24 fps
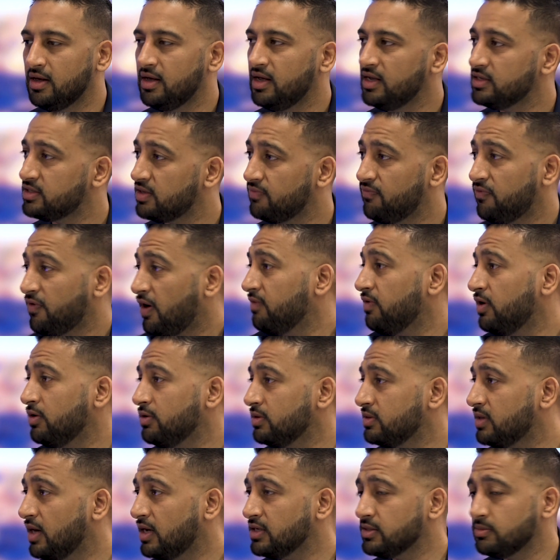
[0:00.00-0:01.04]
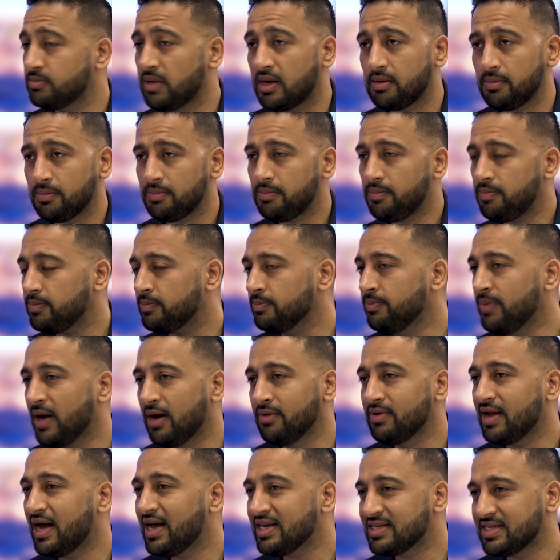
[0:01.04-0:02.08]
It's a
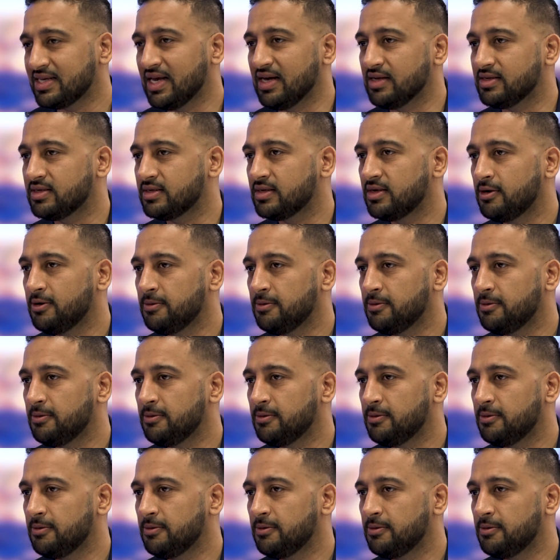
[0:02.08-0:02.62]
£500,000 asset.